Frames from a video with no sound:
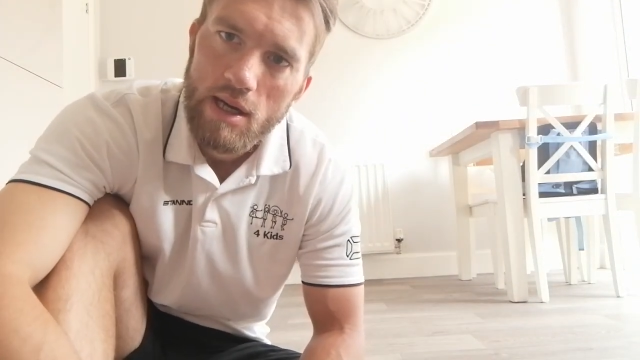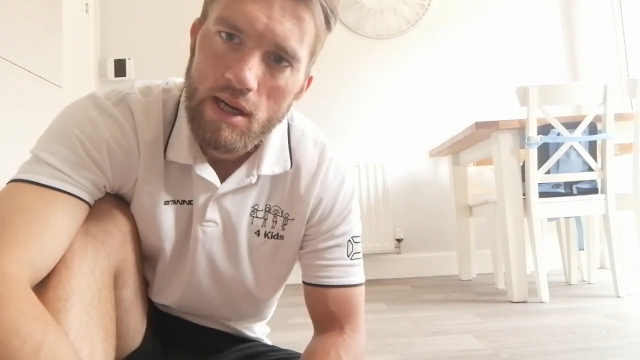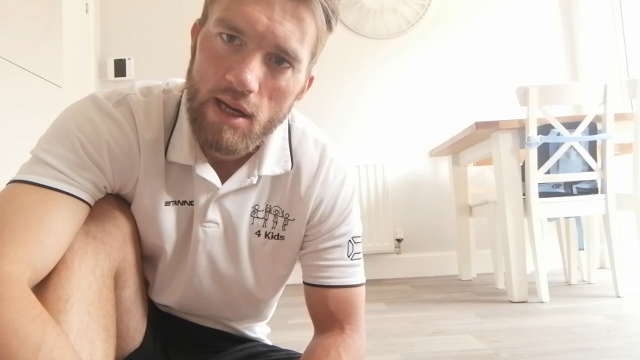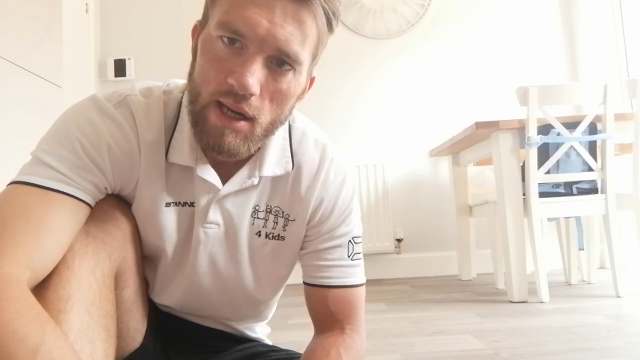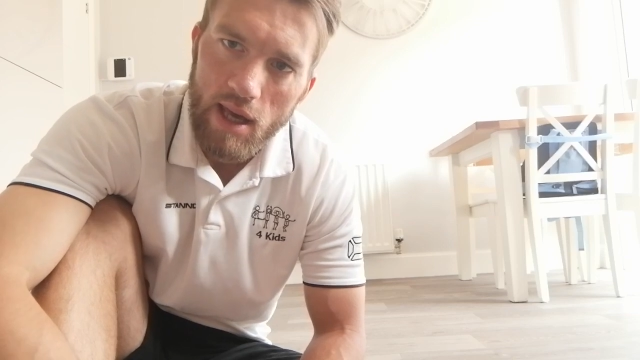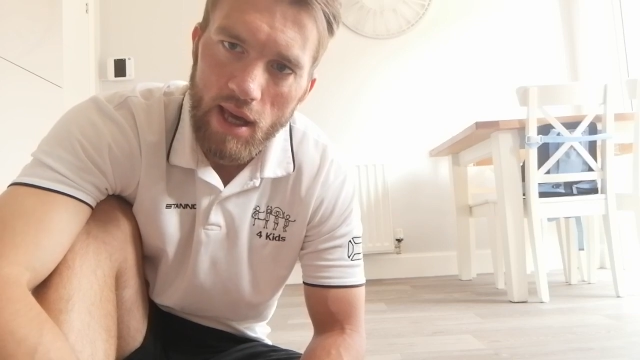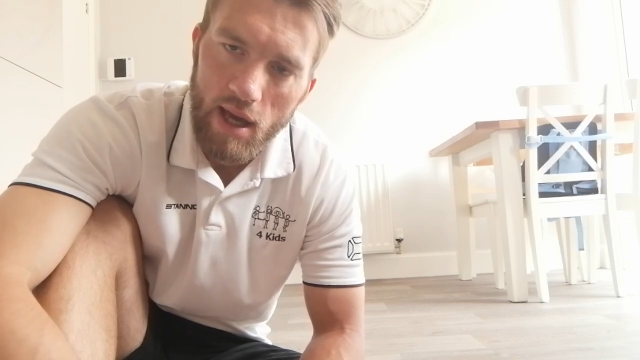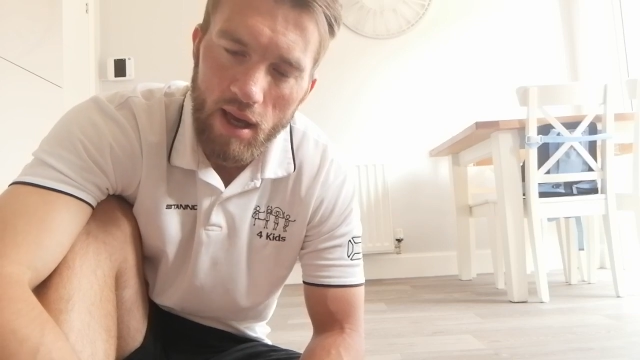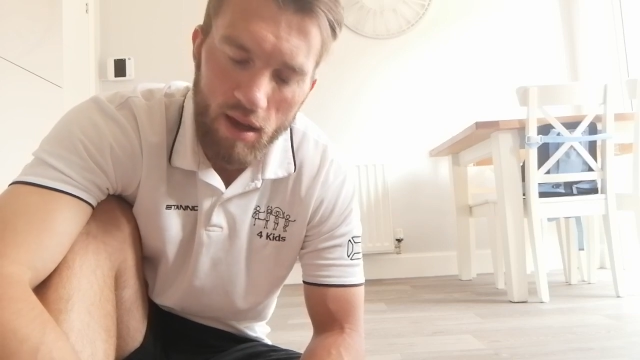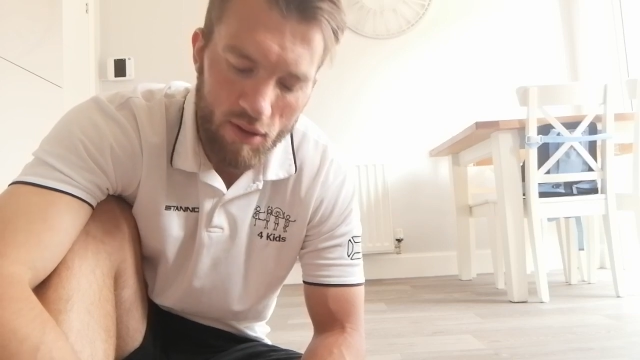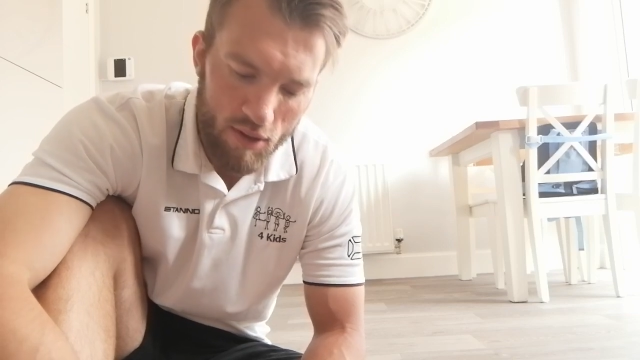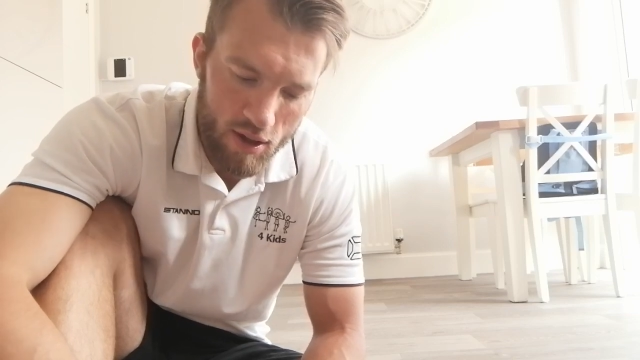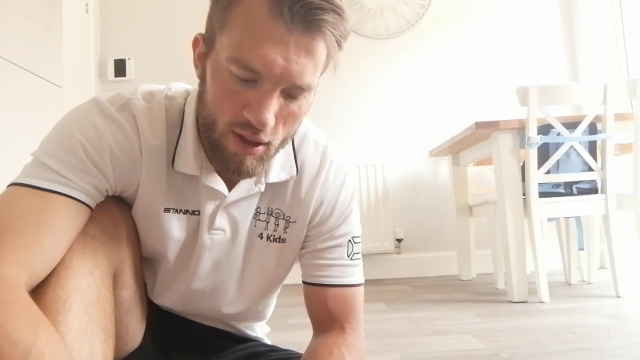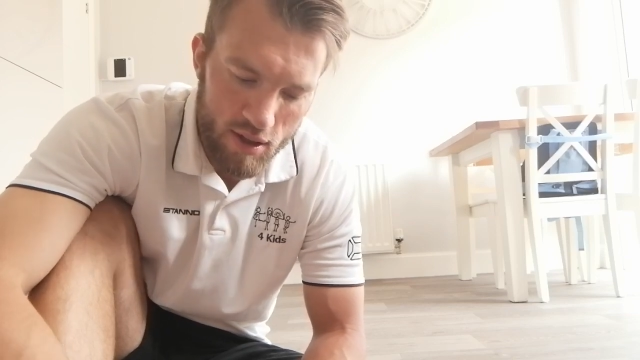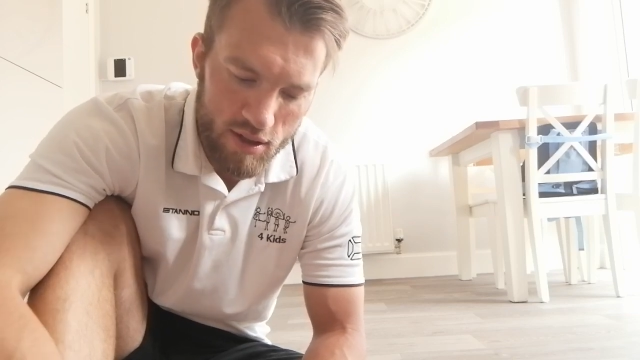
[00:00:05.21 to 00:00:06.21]
Okay,
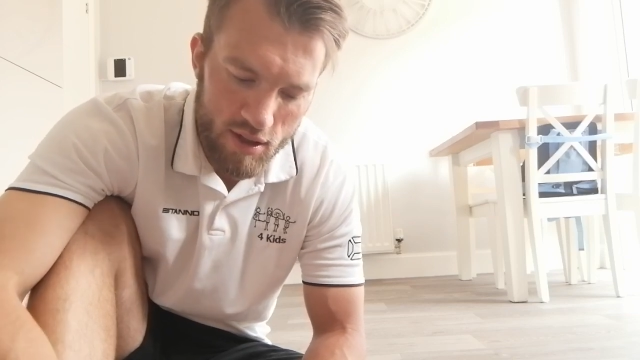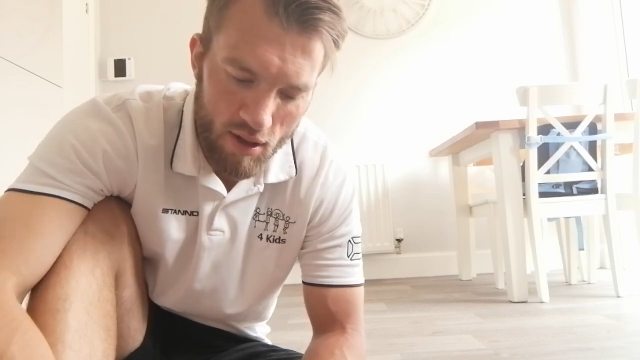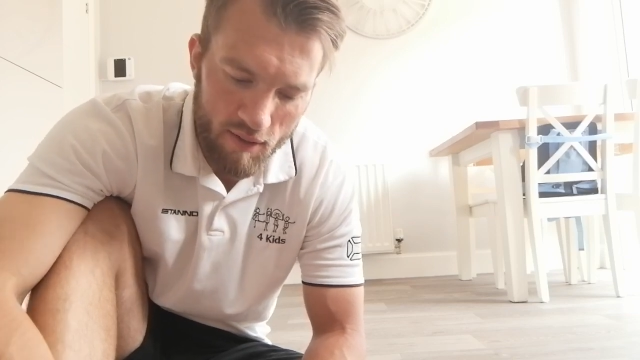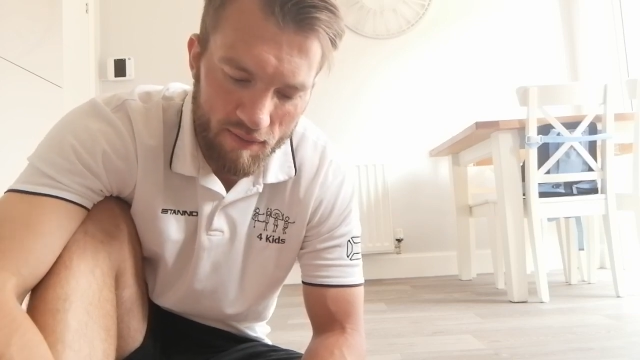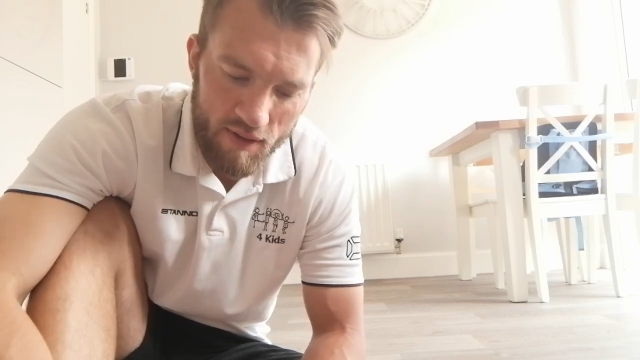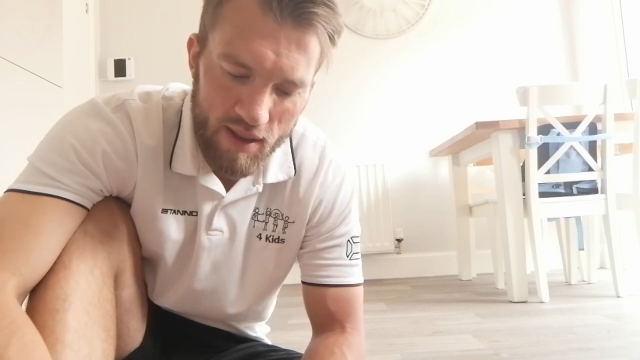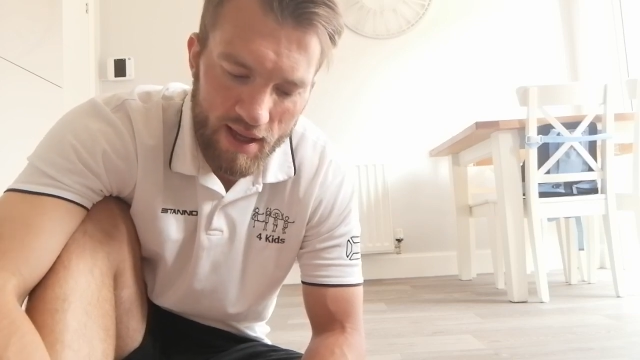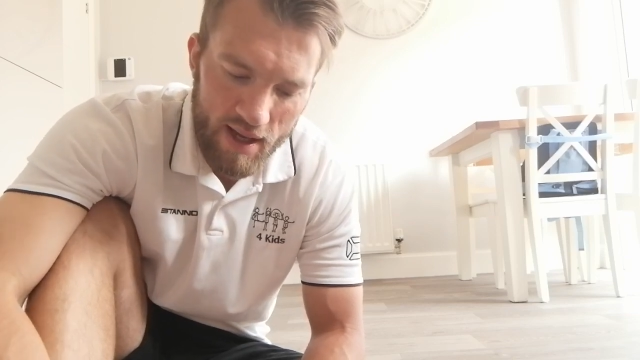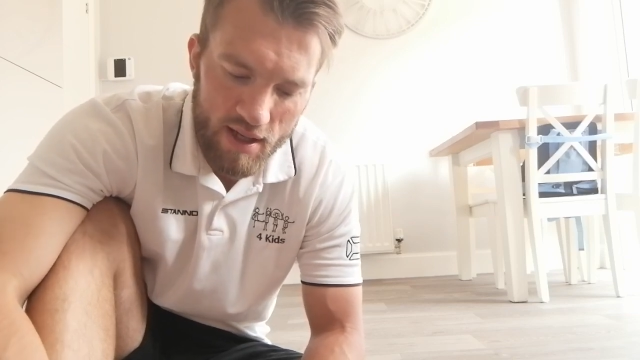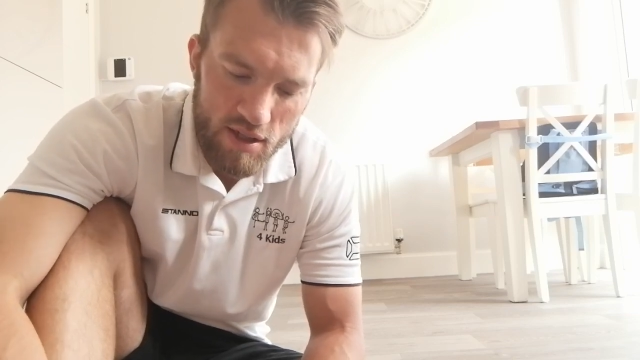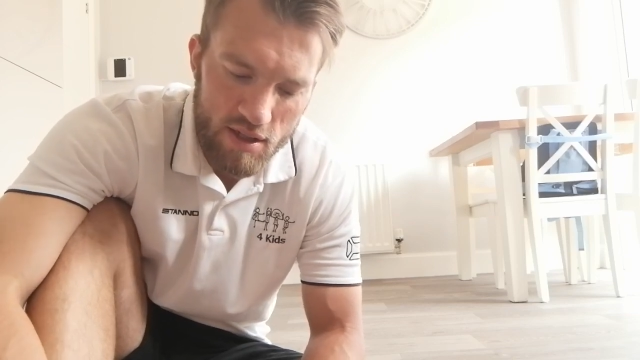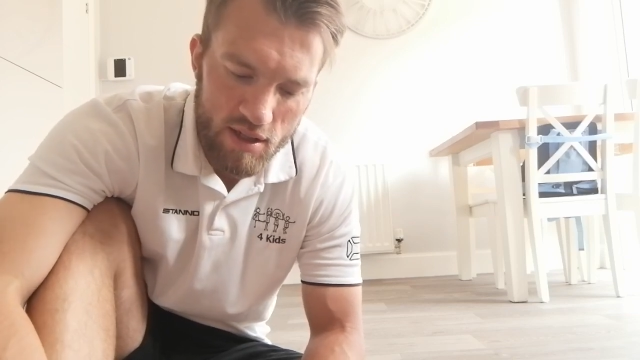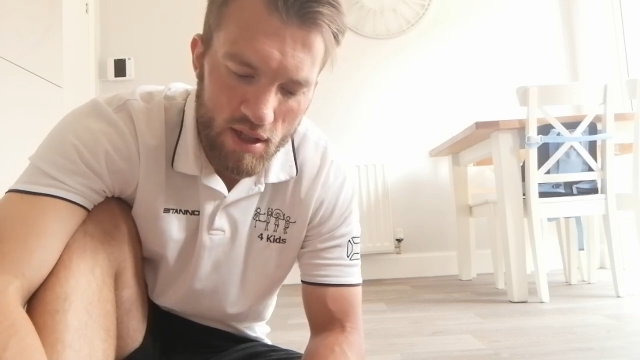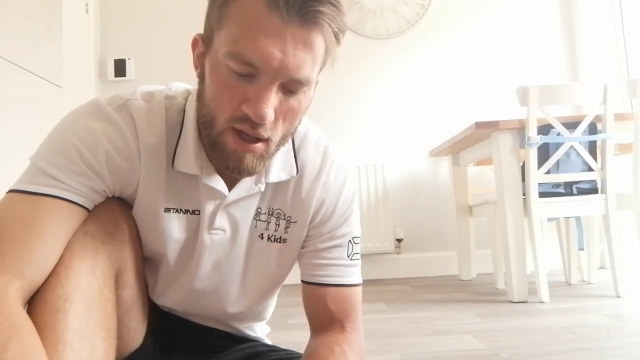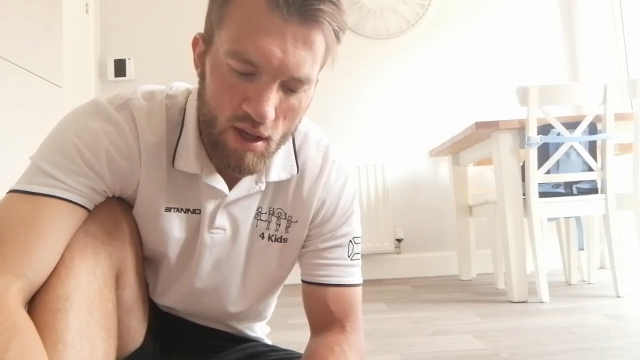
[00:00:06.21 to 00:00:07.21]
alright, so for
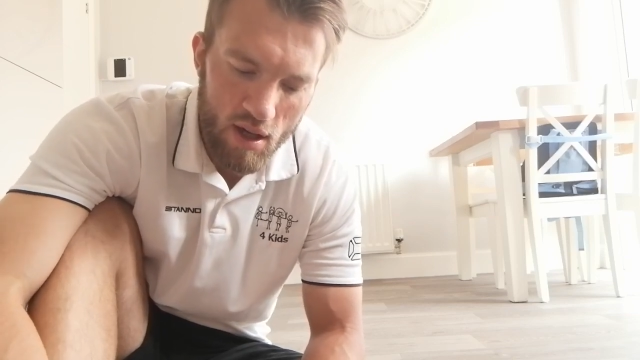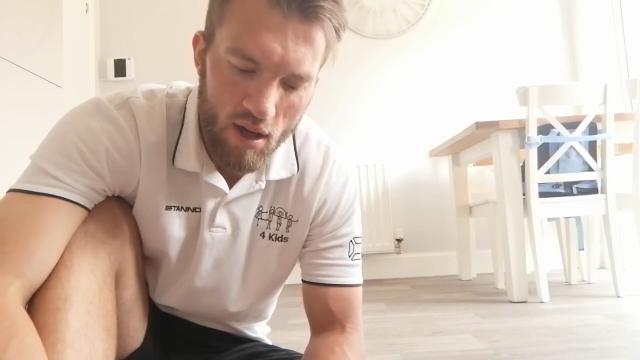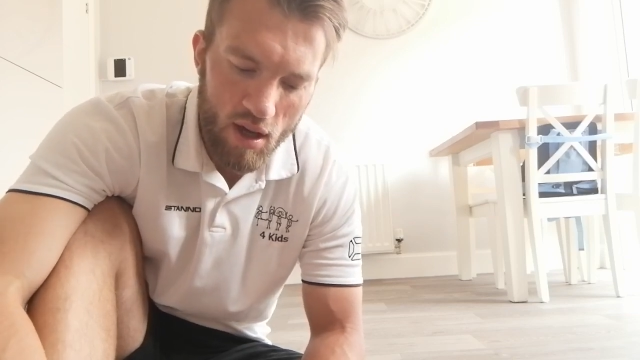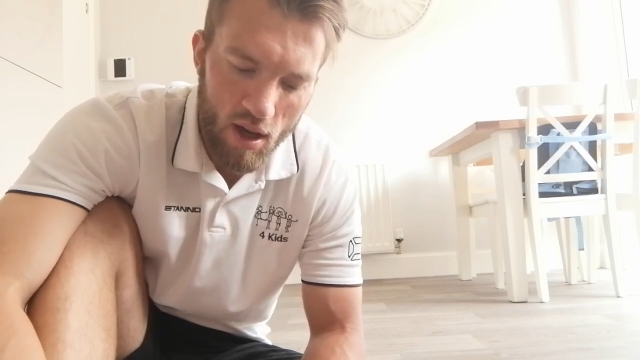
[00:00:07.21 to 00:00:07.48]
this,